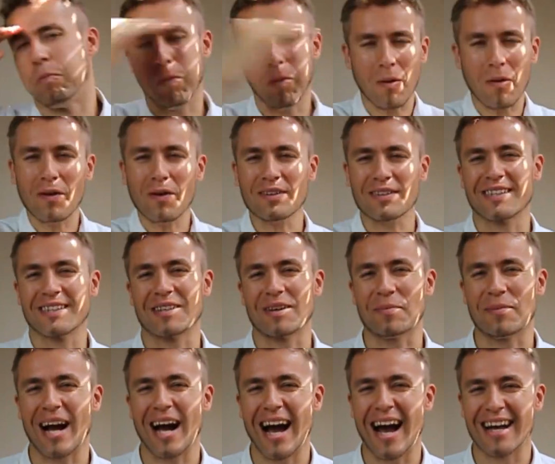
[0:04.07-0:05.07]
What is
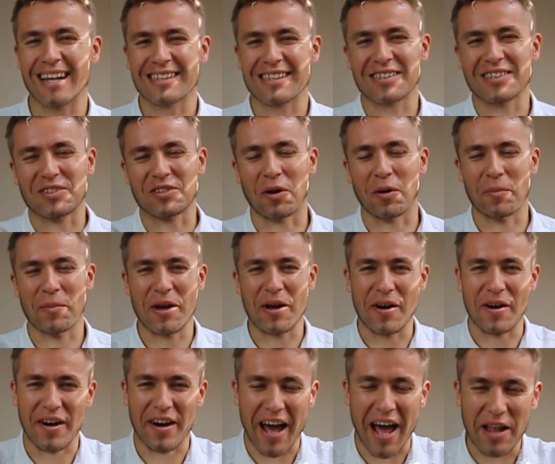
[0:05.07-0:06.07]
up, guys? It's Tom
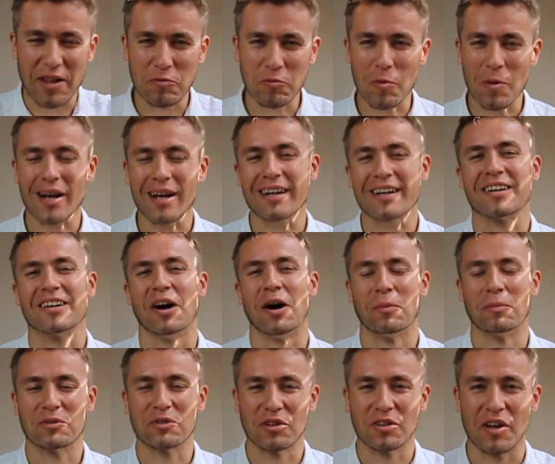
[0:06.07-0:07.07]
here and
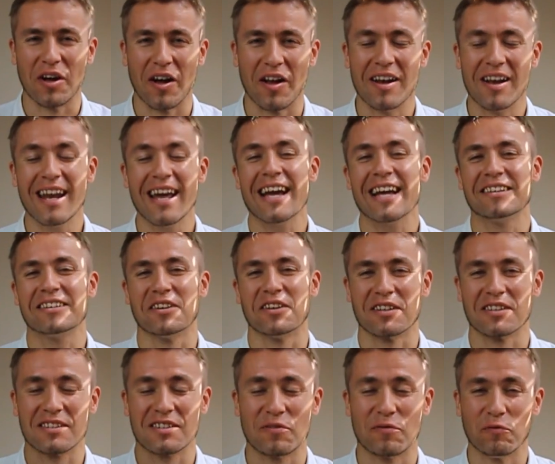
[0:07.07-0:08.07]
welcome to the
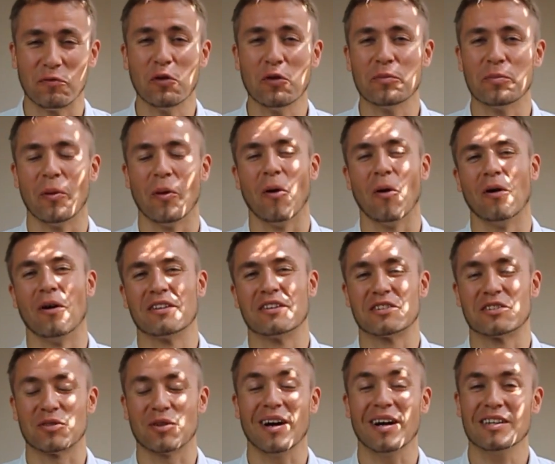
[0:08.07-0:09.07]
latest football
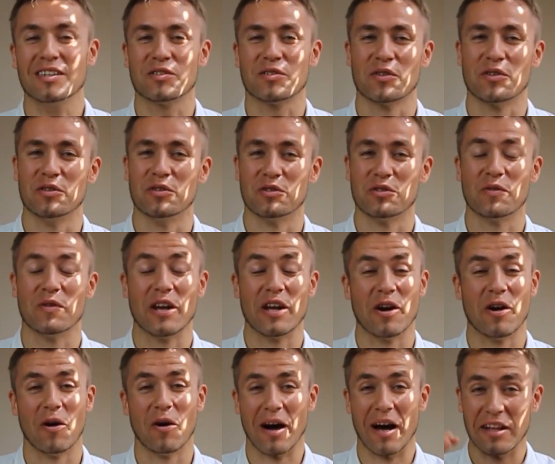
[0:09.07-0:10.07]
transfer news video.